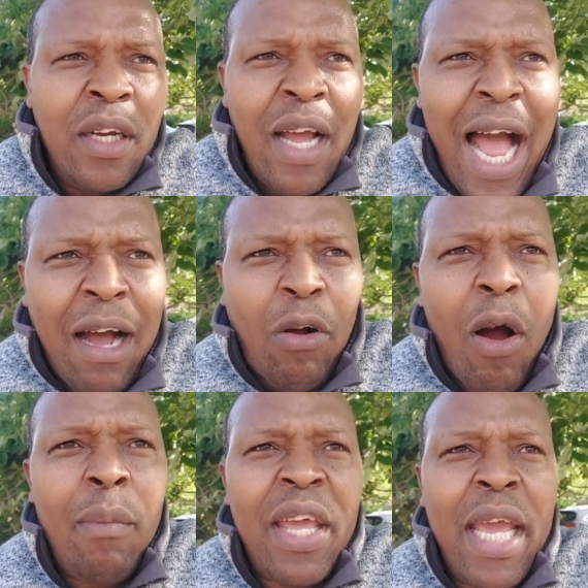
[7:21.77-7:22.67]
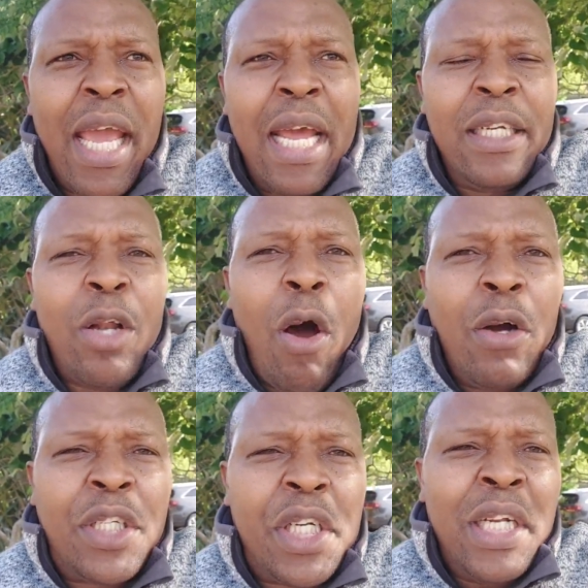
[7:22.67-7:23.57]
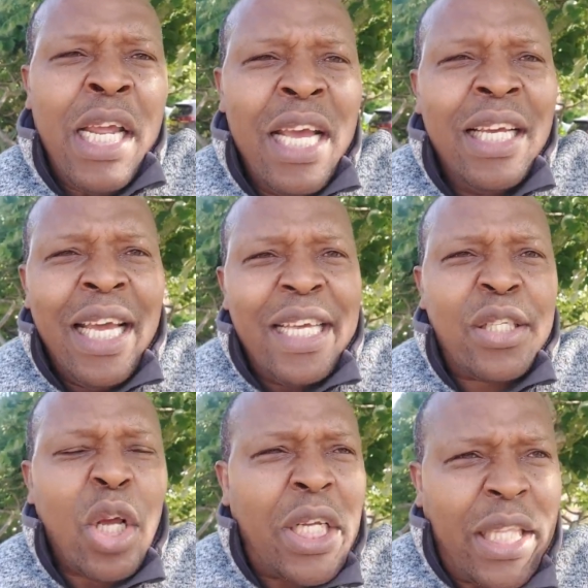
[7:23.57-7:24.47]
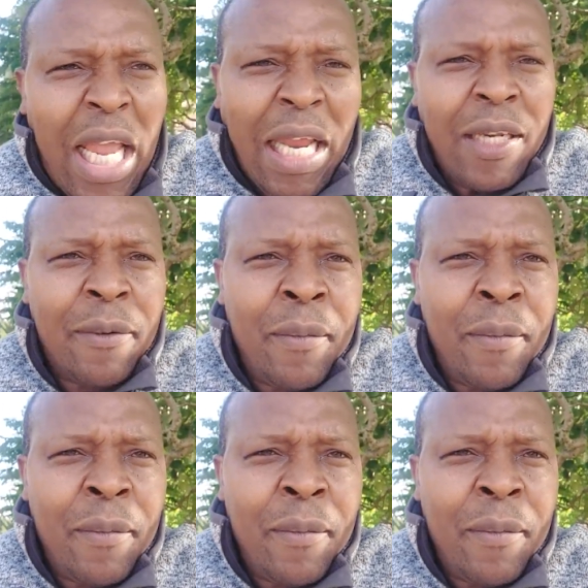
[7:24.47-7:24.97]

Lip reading: How come he indulged in such a thing?